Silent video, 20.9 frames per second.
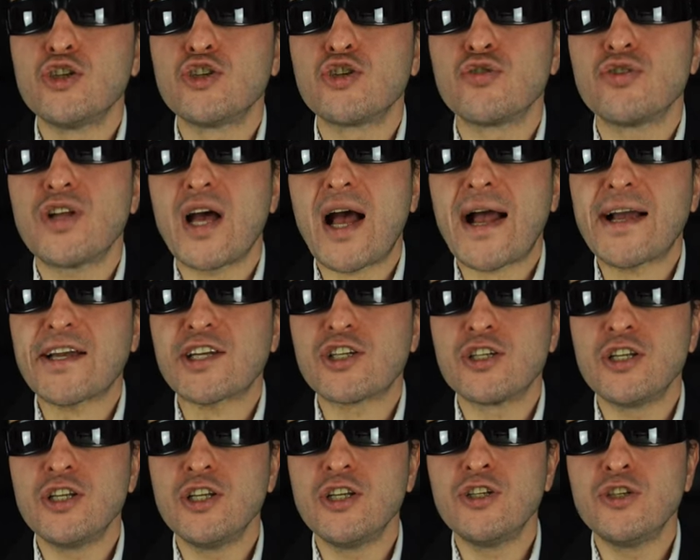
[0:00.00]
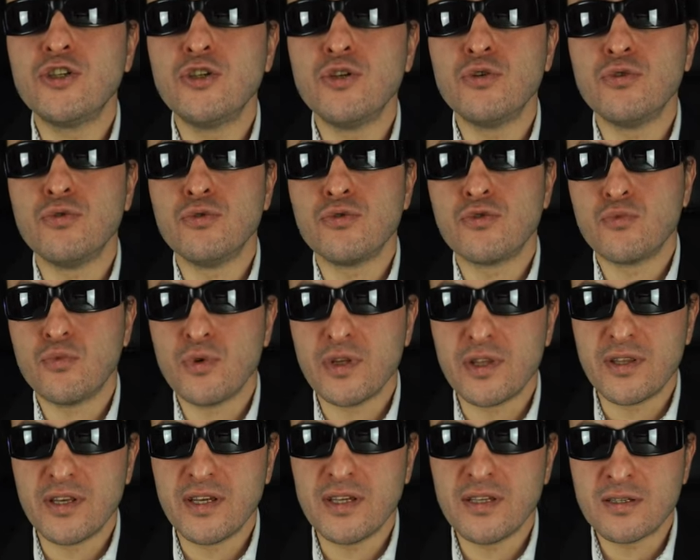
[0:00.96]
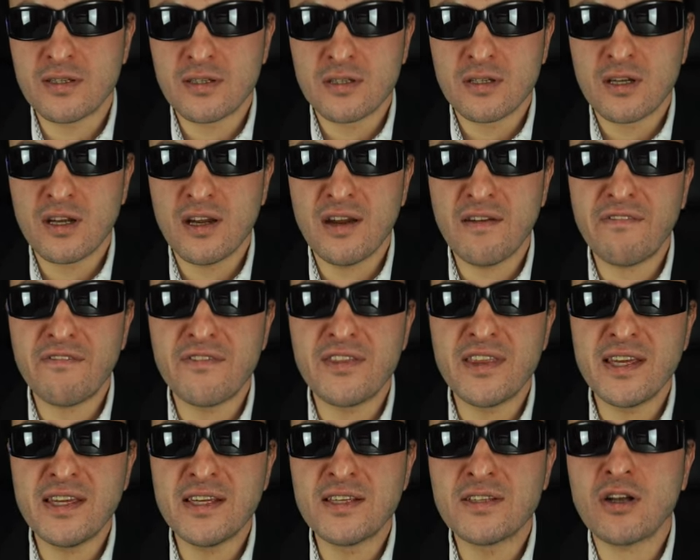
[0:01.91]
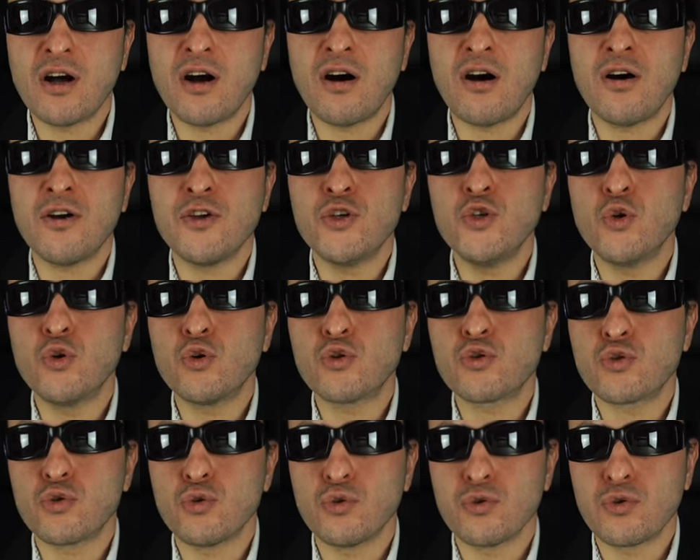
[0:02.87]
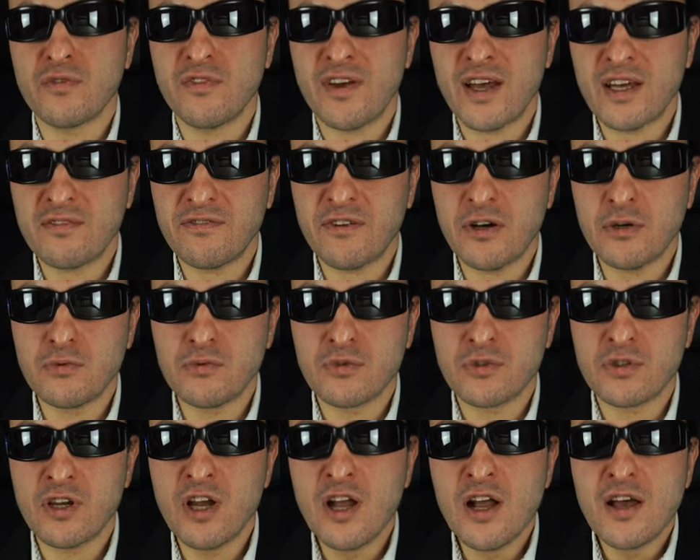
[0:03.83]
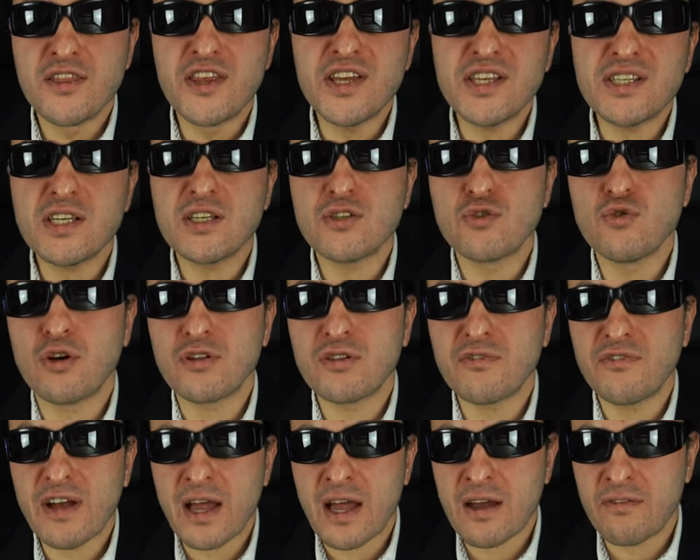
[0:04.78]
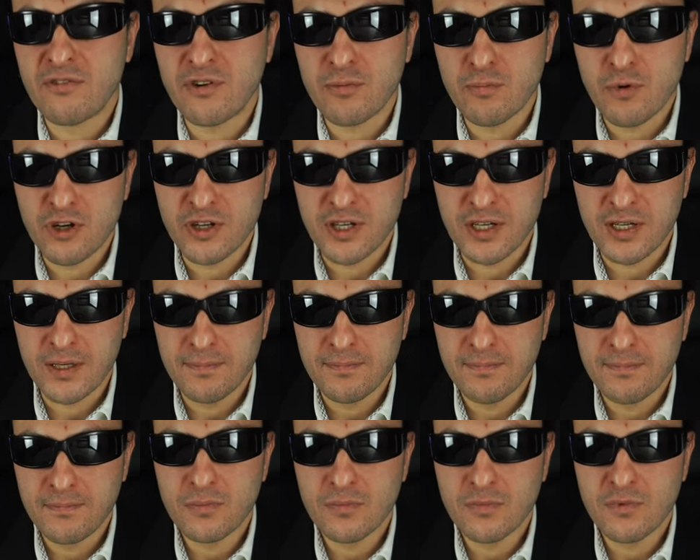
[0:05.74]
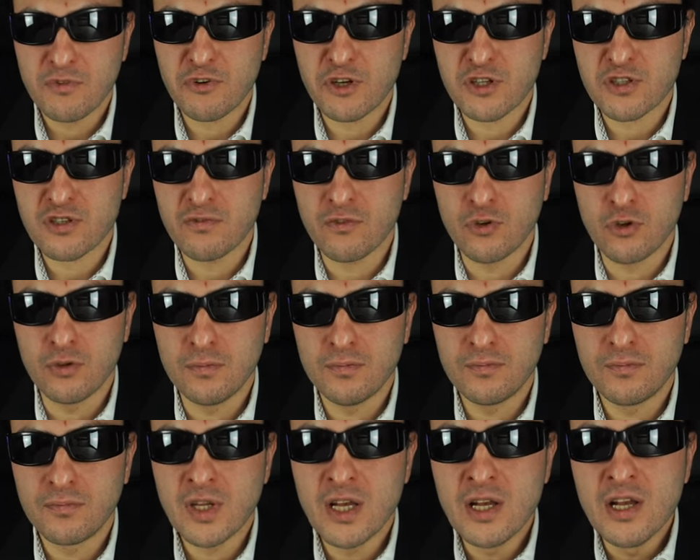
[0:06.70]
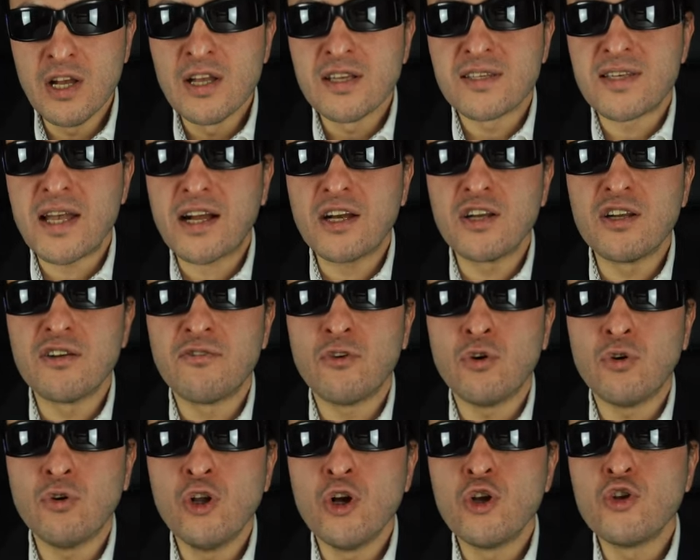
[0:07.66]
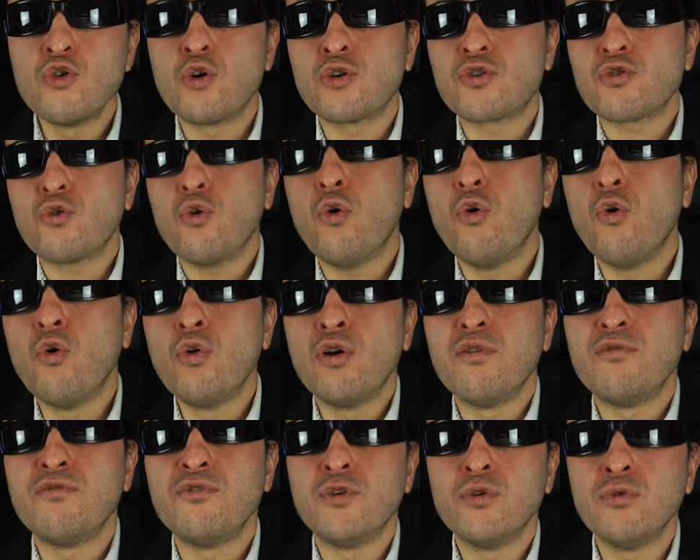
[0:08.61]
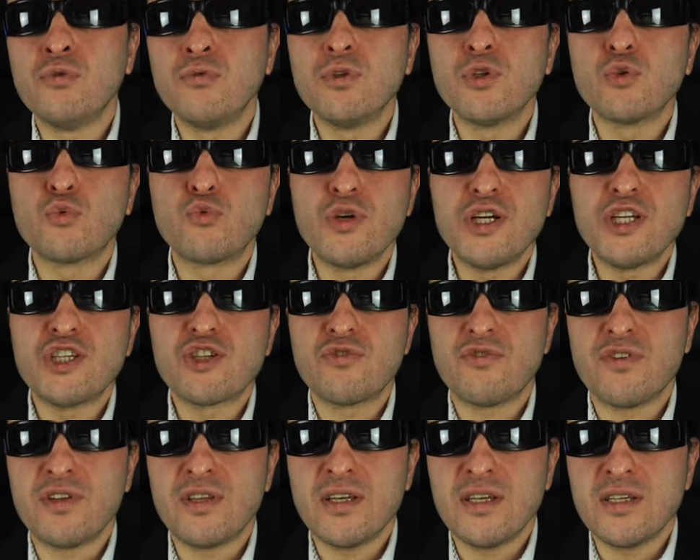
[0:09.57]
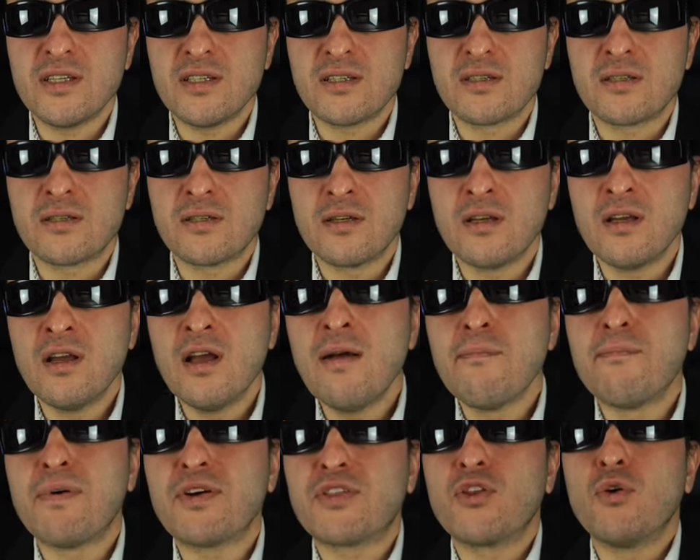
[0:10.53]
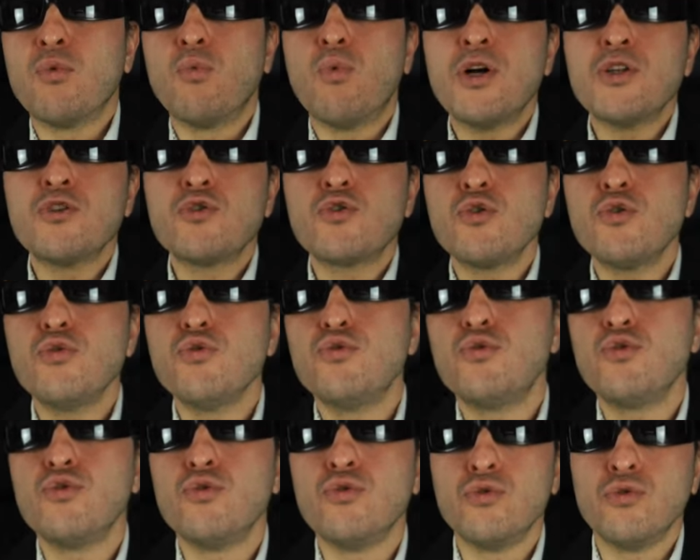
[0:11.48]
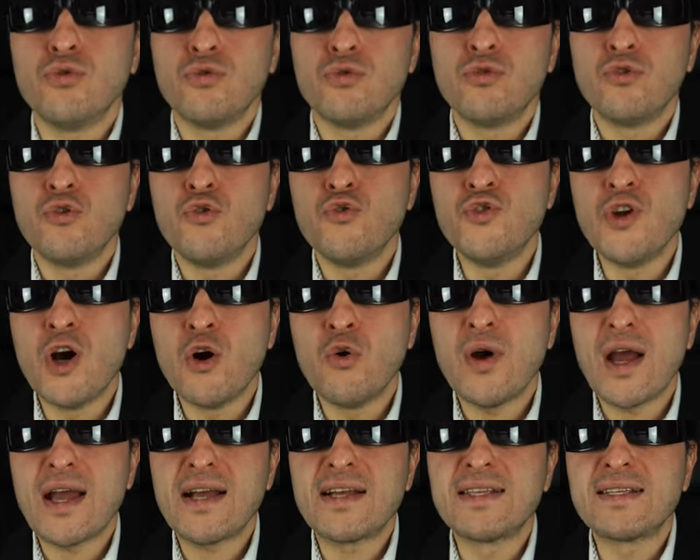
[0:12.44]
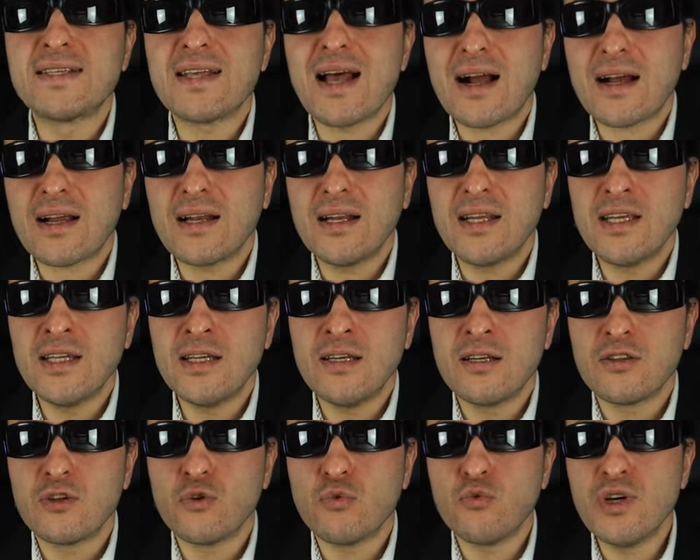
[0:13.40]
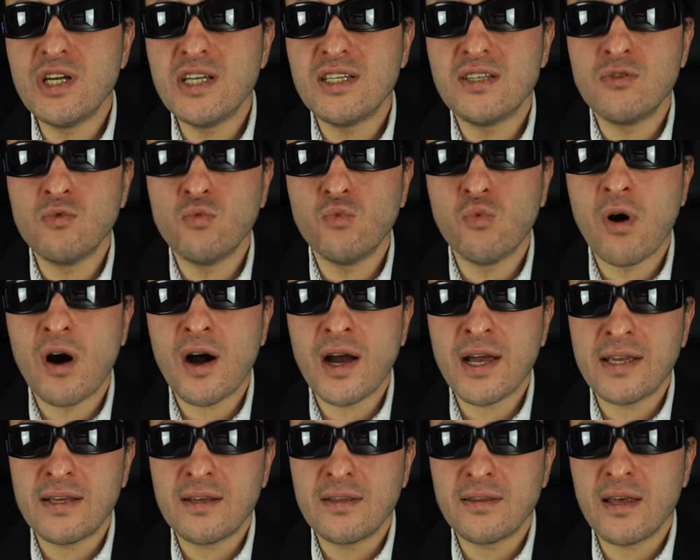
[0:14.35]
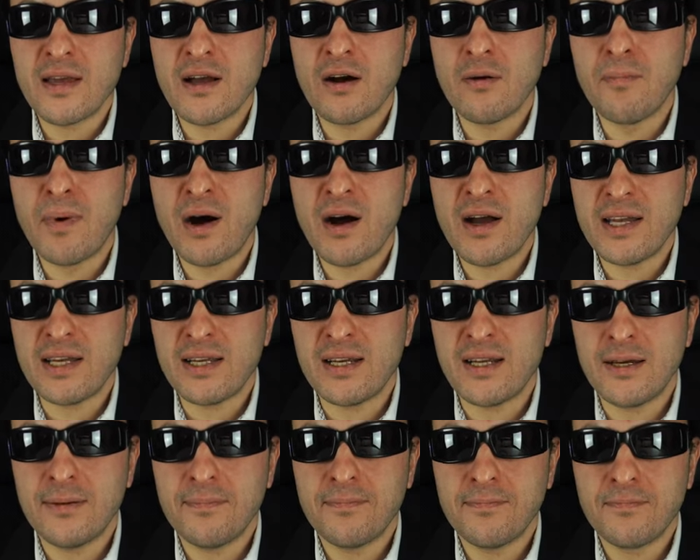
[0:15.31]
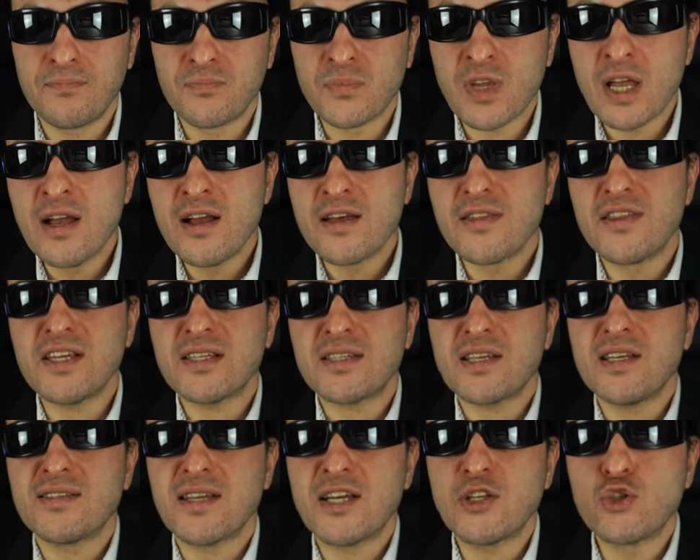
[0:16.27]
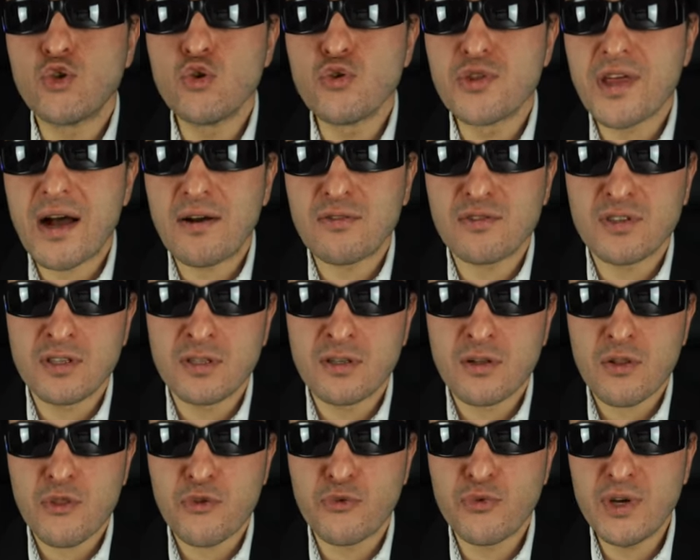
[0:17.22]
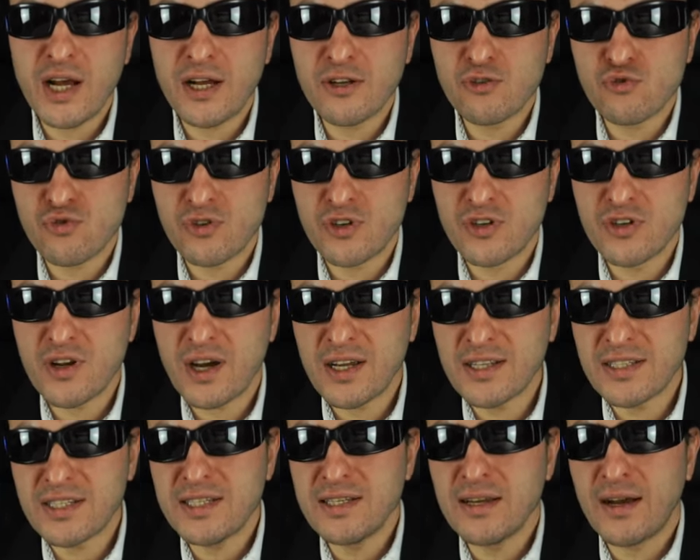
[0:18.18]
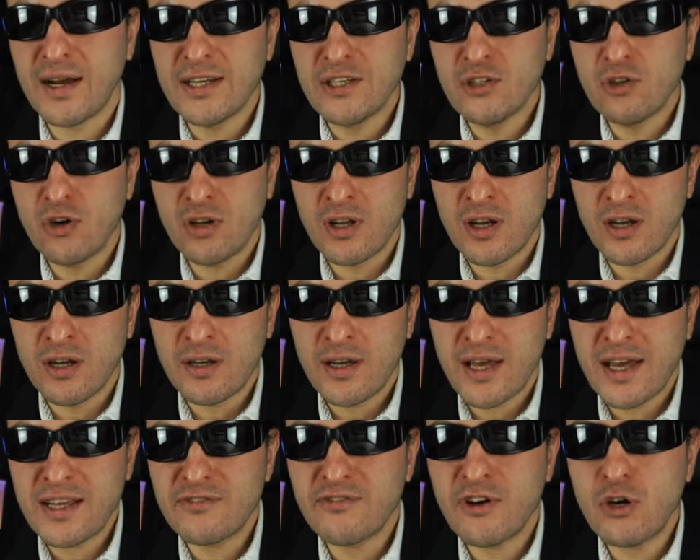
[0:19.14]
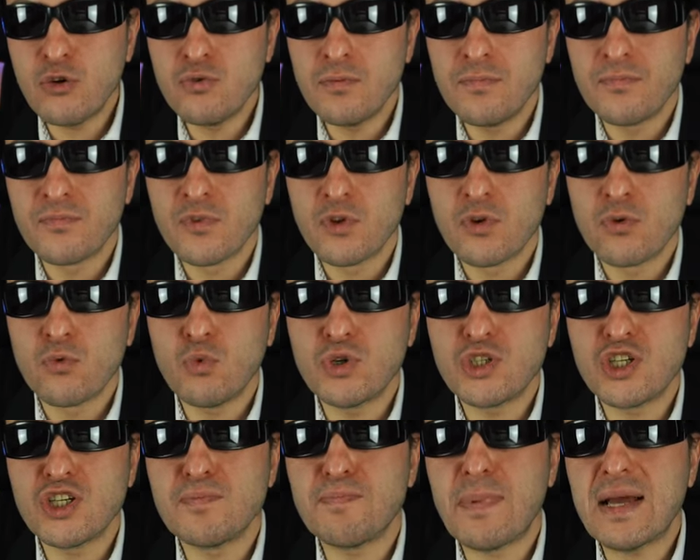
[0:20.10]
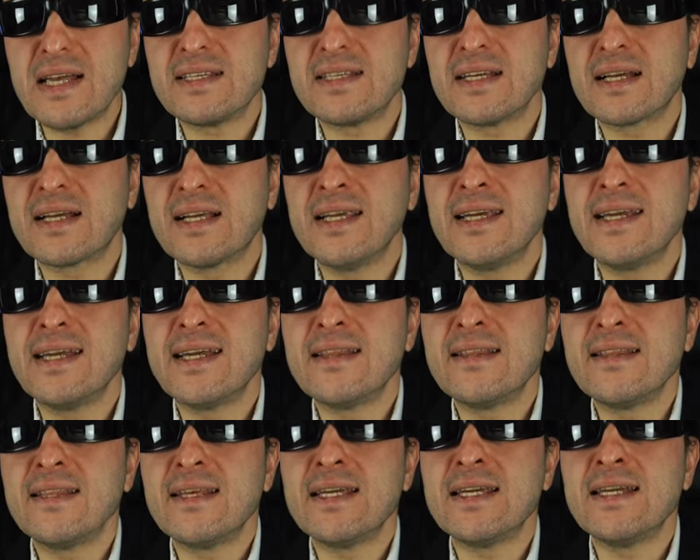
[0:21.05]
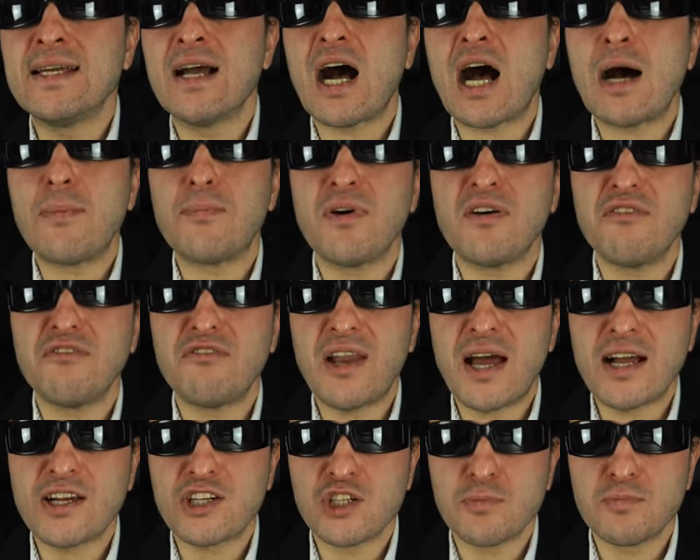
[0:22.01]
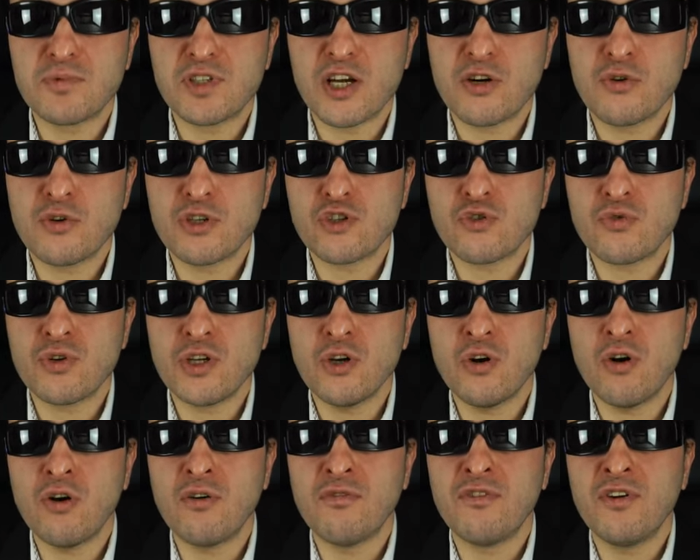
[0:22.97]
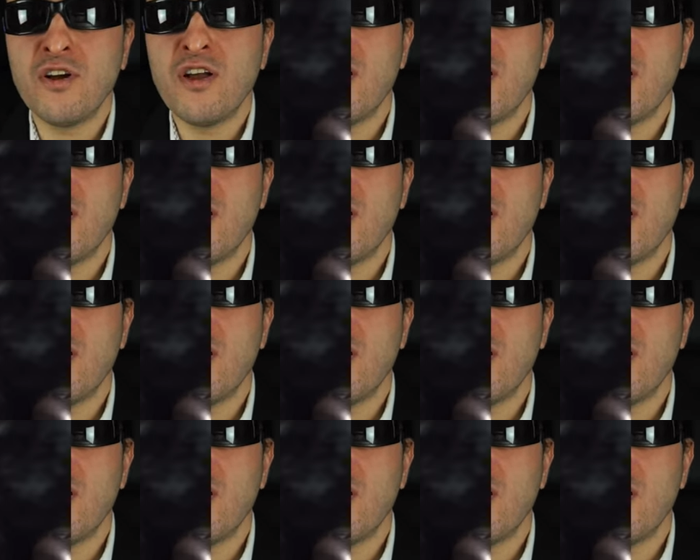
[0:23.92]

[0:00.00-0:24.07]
should actually use with these if these are your sort of headphones. This is not for everybody, first of all. Second of all, not all of you will reach for these. But the ones who do know exactly the reason why they are buying it. This is a $2,399 headphone, which is basically in the upper flagship territory of